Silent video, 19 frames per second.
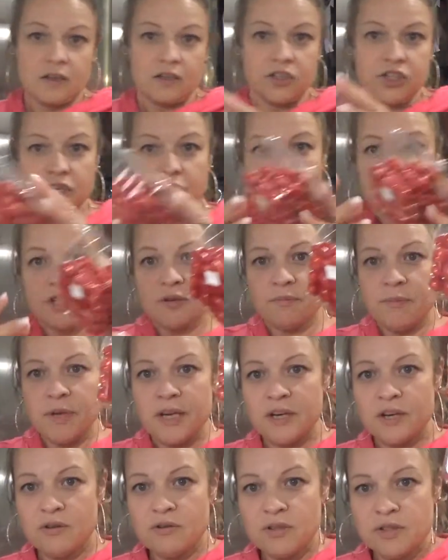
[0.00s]
Cherry
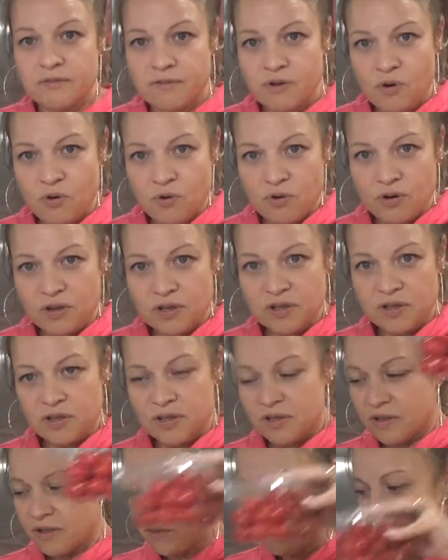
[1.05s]
tomatoes, of
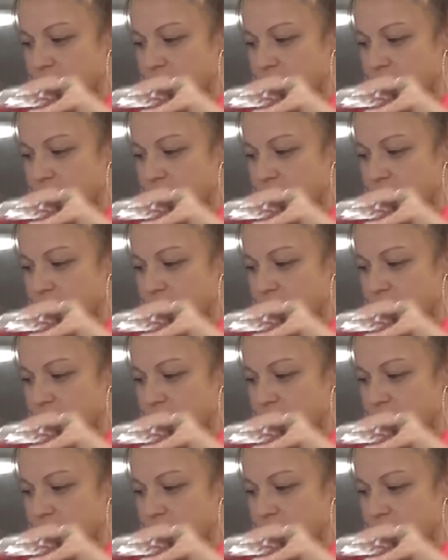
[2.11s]
course.